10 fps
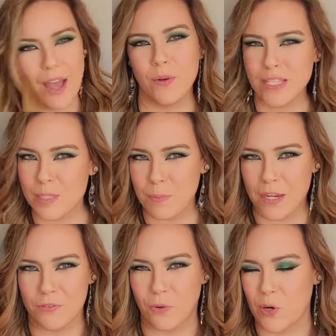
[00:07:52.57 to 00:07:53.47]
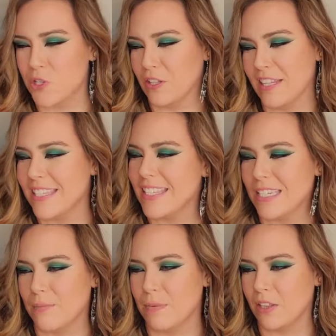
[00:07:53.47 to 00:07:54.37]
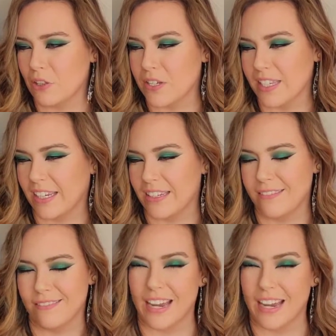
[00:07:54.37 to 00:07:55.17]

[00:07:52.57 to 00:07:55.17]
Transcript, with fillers: wouldn't spend a fortune on this. This to me looks like a